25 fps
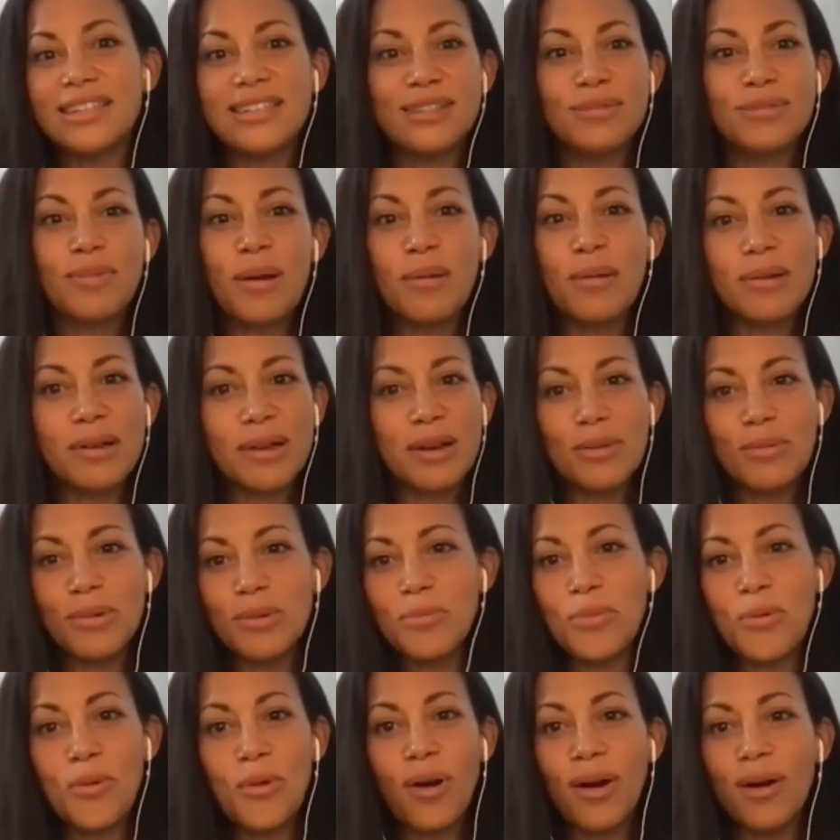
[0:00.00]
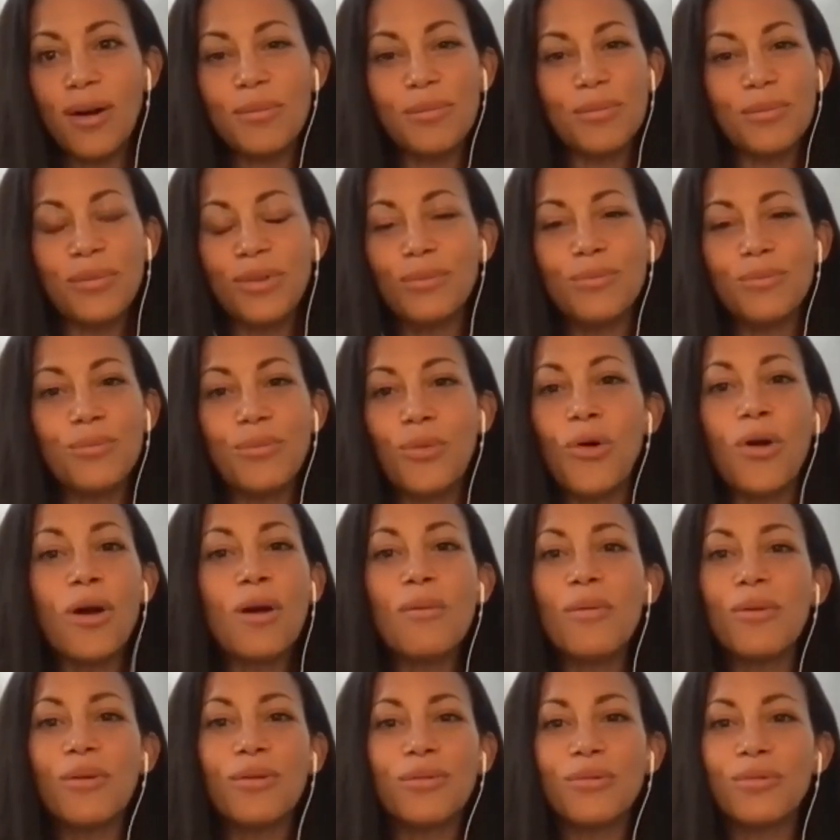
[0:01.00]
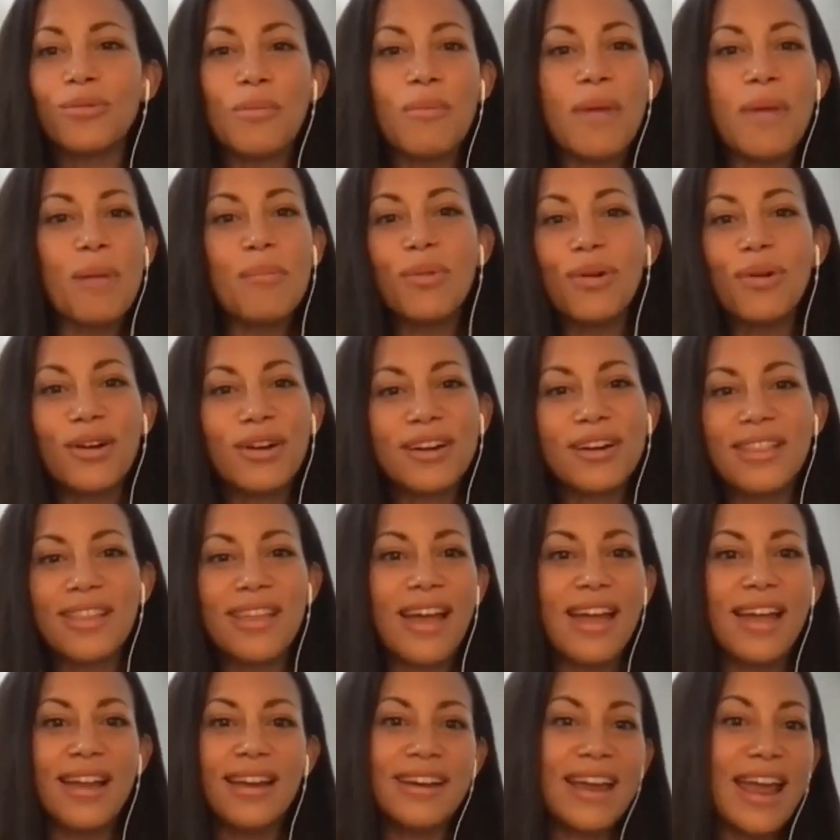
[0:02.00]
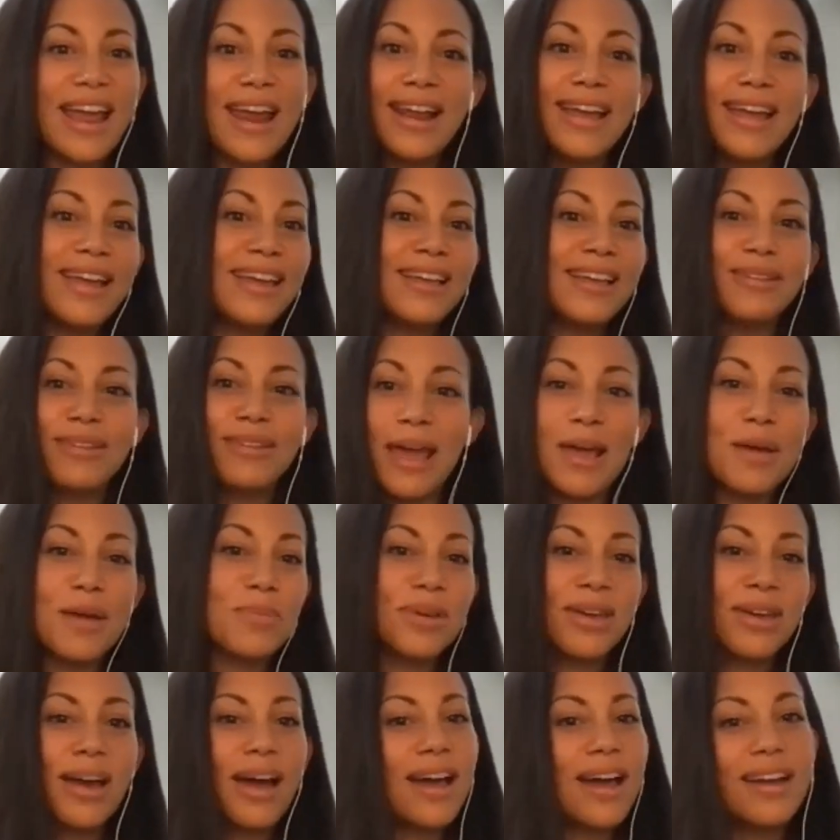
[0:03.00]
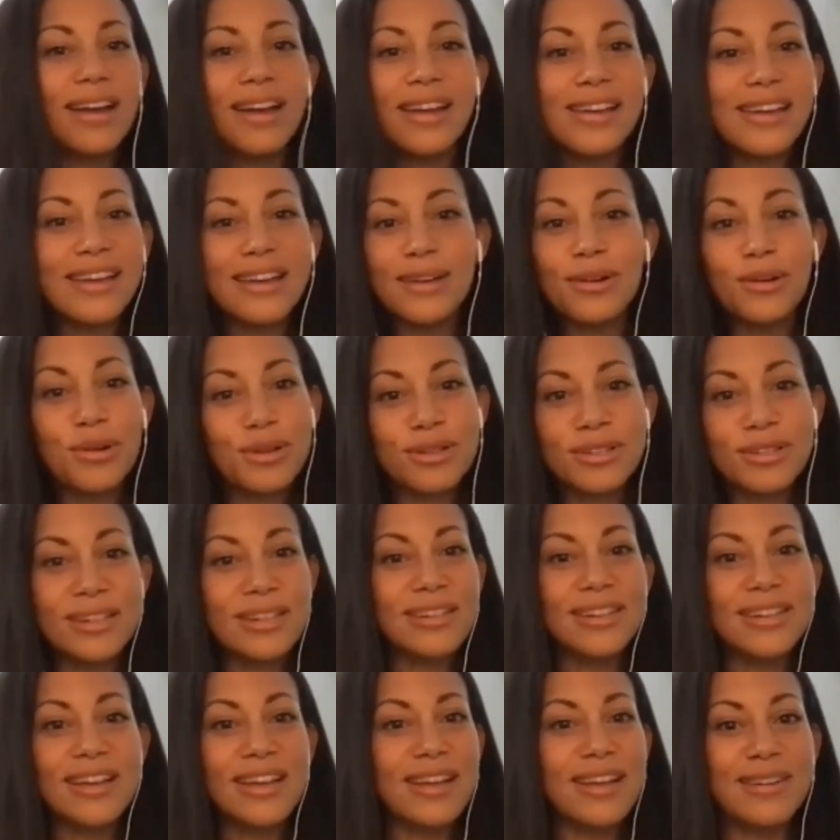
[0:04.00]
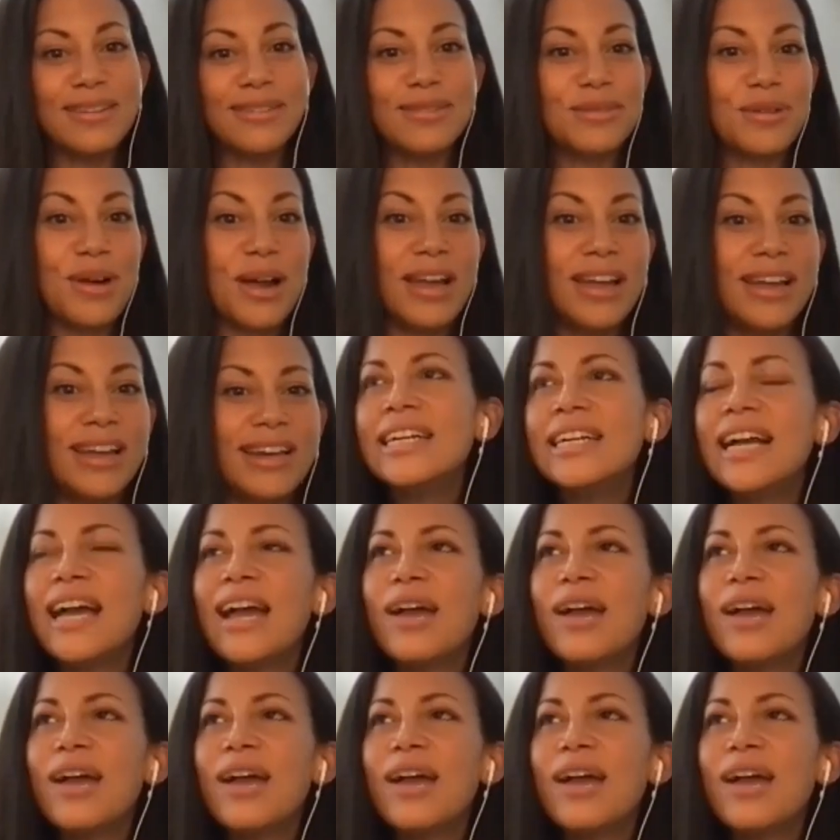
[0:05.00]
Is probably going to be more remembered than any KPI I hit or didn't hit, right?